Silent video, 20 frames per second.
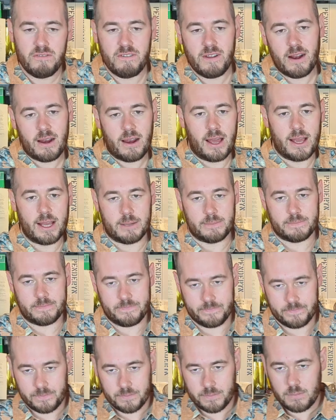feel like
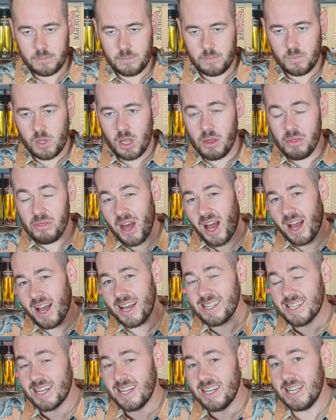that
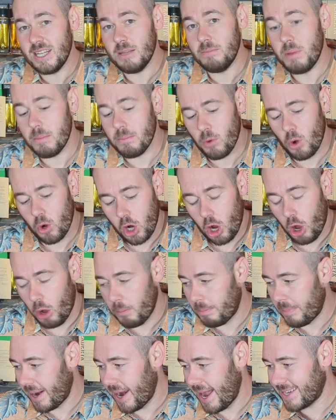is a little bit more
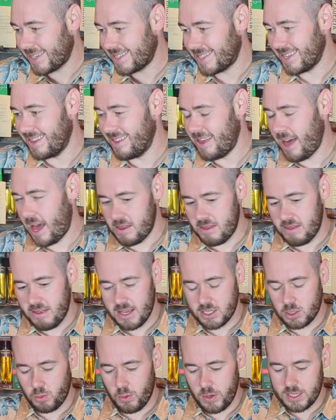complex than
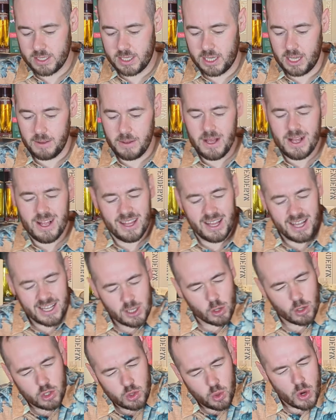this whiskey. There's
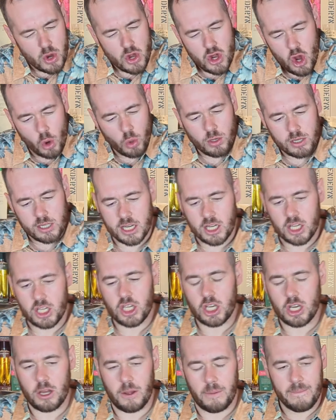also a note in
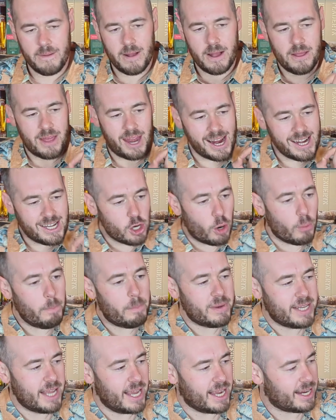here that I don't
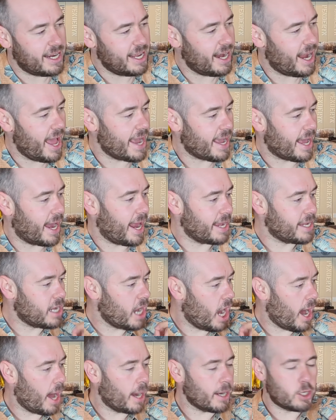particularly like and I
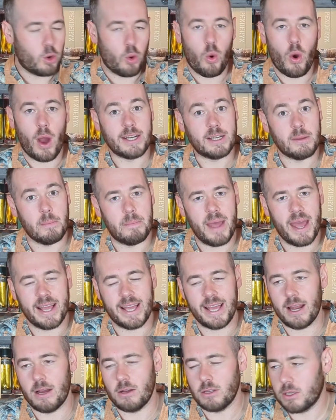can't quite pick
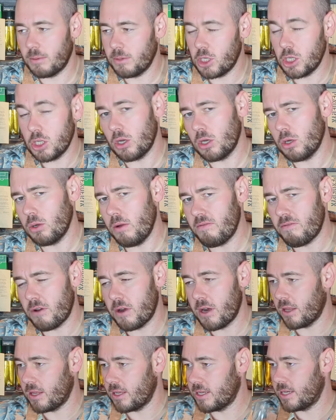it out, so I'm just gonna go in for
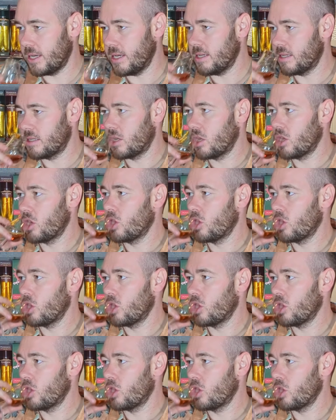another taste.